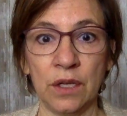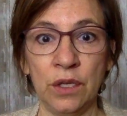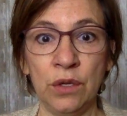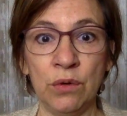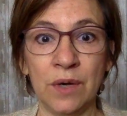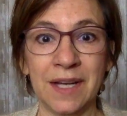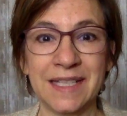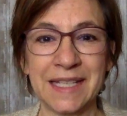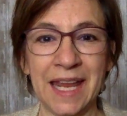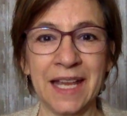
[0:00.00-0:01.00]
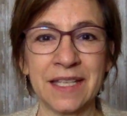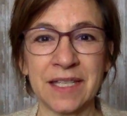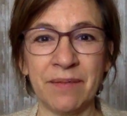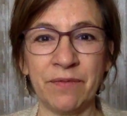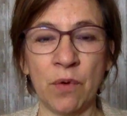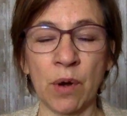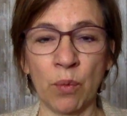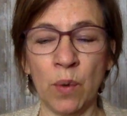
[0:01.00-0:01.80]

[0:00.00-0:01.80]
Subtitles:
you take a step forward.